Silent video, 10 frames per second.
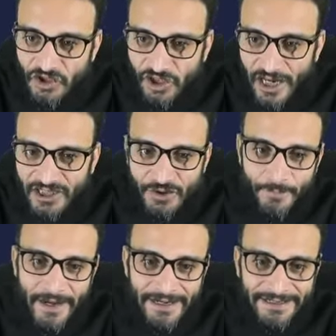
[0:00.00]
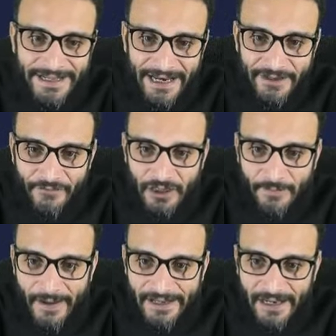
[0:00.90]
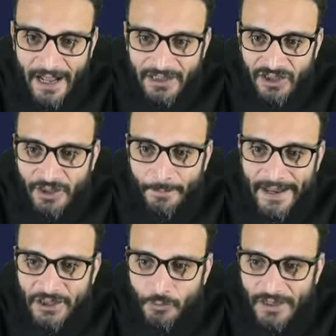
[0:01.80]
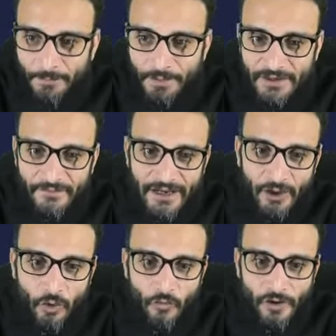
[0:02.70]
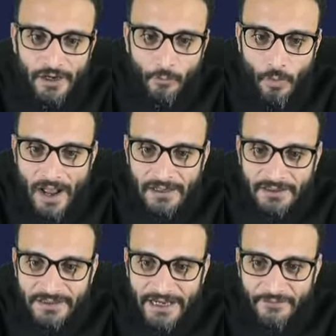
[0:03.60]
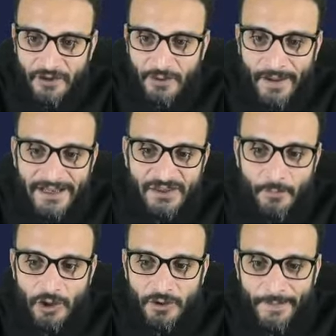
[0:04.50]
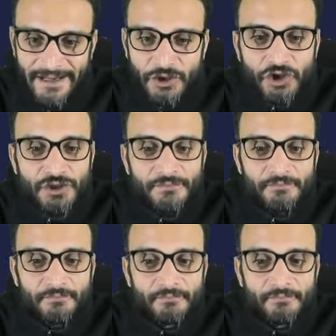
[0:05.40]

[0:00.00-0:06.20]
judgment delivered by a larger bench will prevail over a one delivered by a smaller bench,